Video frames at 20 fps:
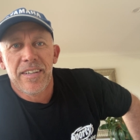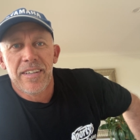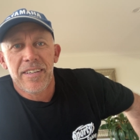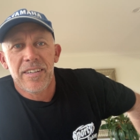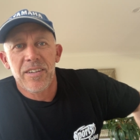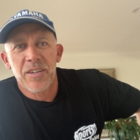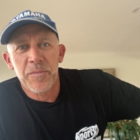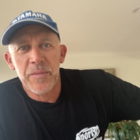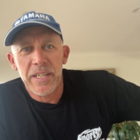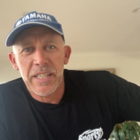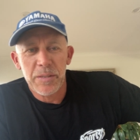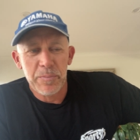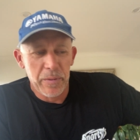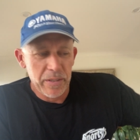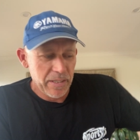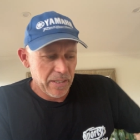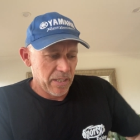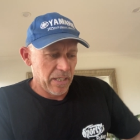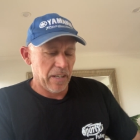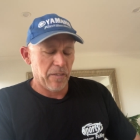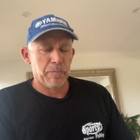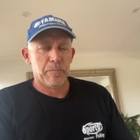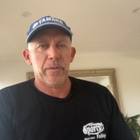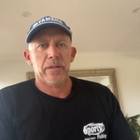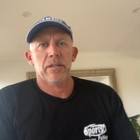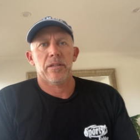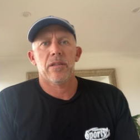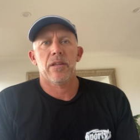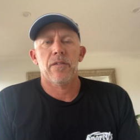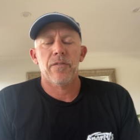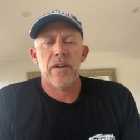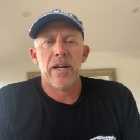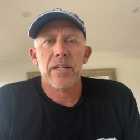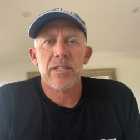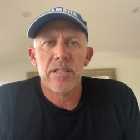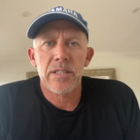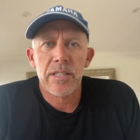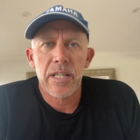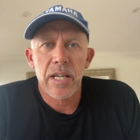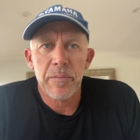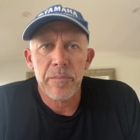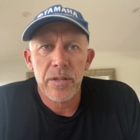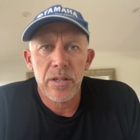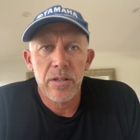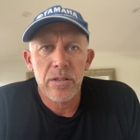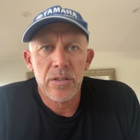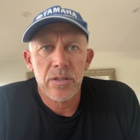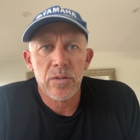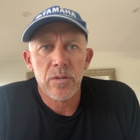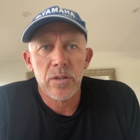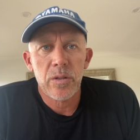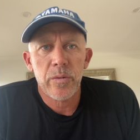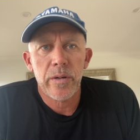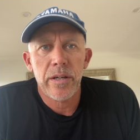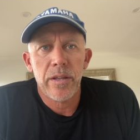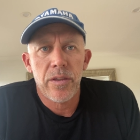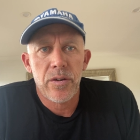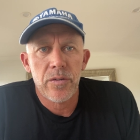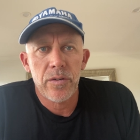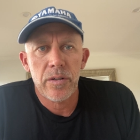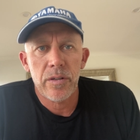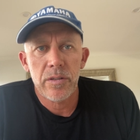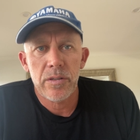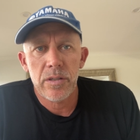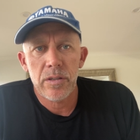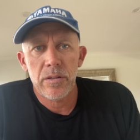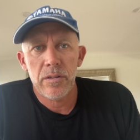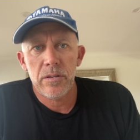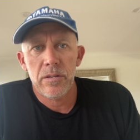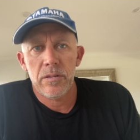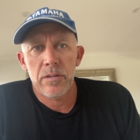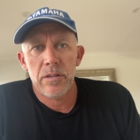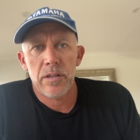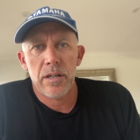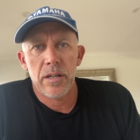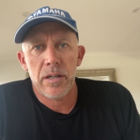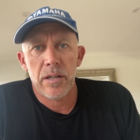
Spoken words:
not many spots left, but the vouchers can be used all the way through to